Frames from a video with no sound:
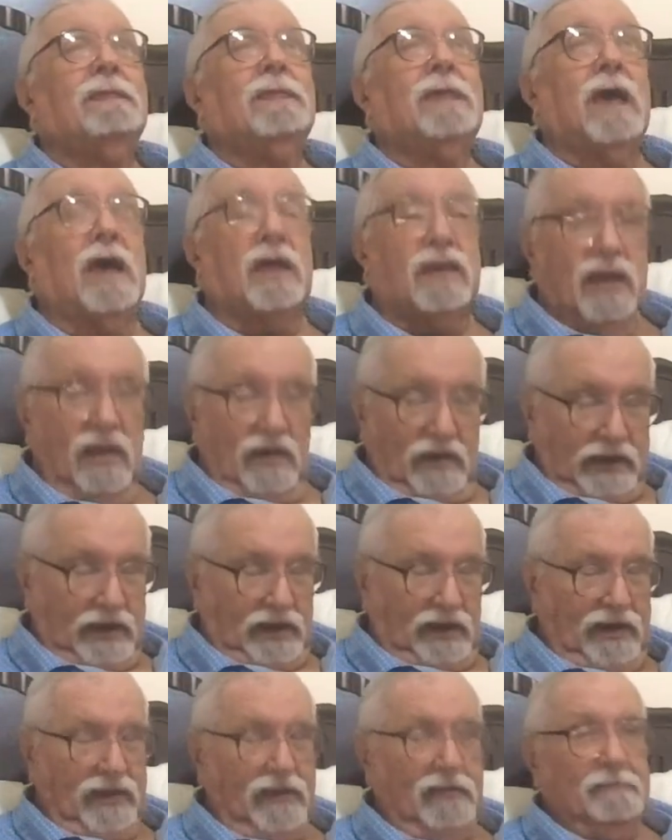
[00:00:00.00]

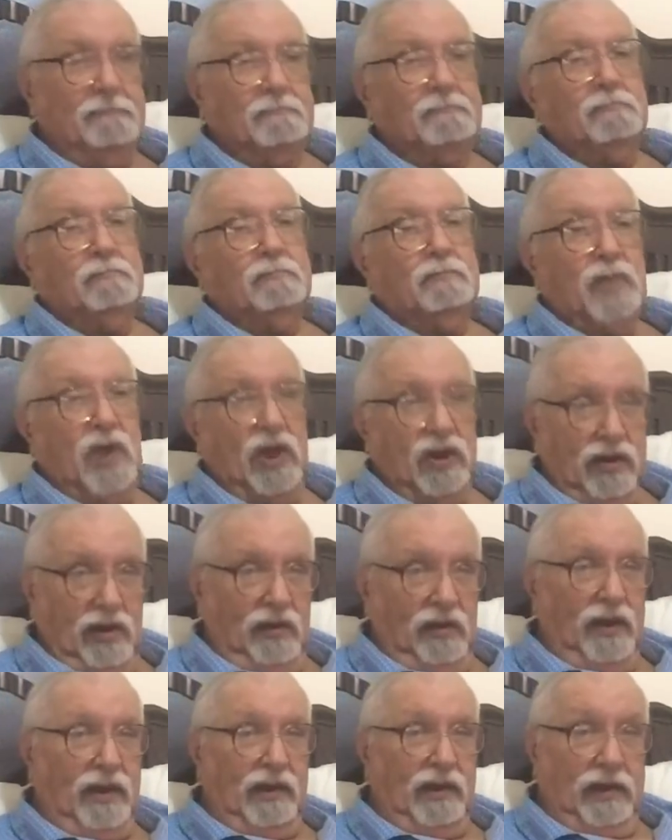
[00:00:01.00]
unlikely,
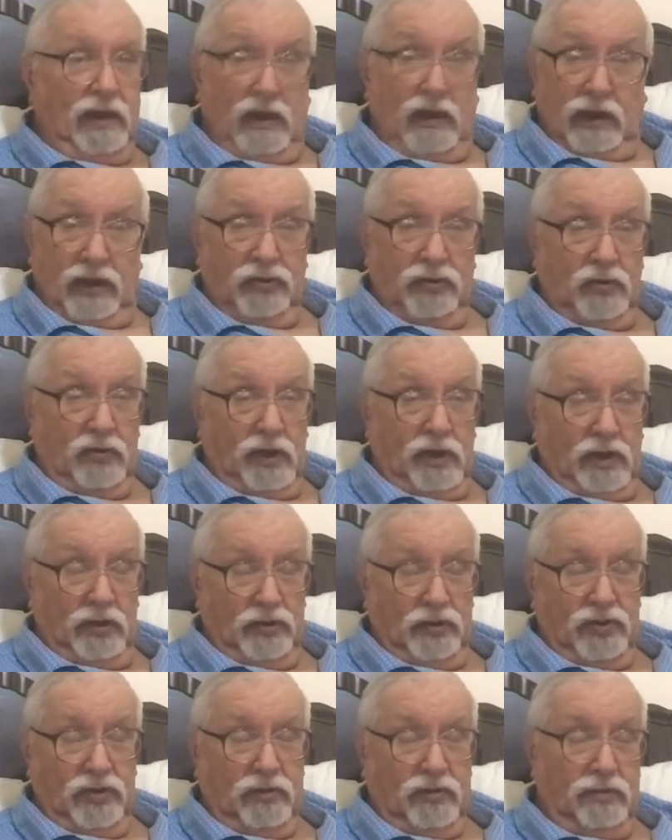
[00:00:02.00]
unless you're close
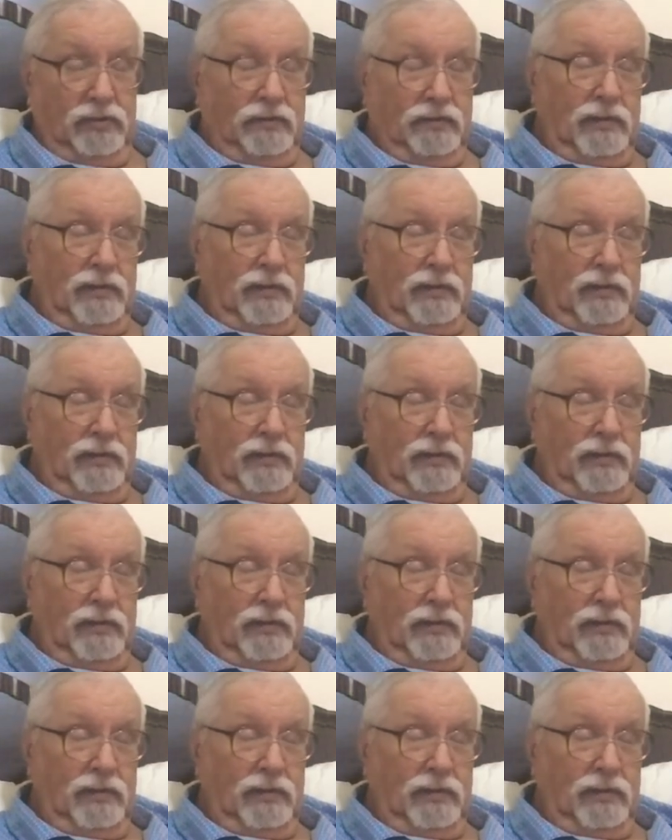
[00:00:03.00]
to